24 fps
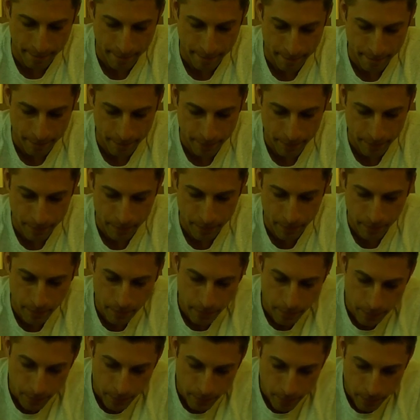
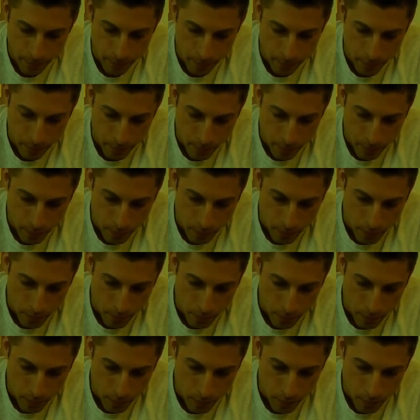
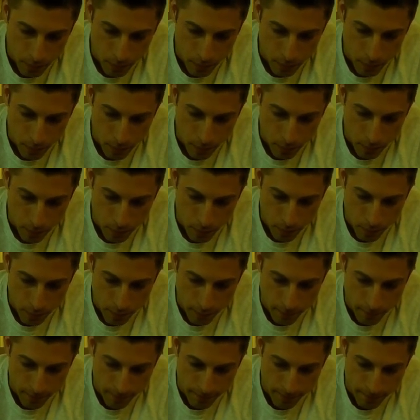
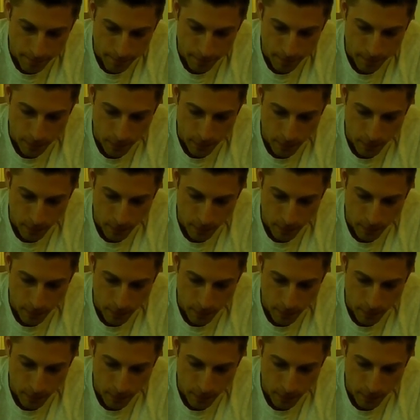Nobody speaks.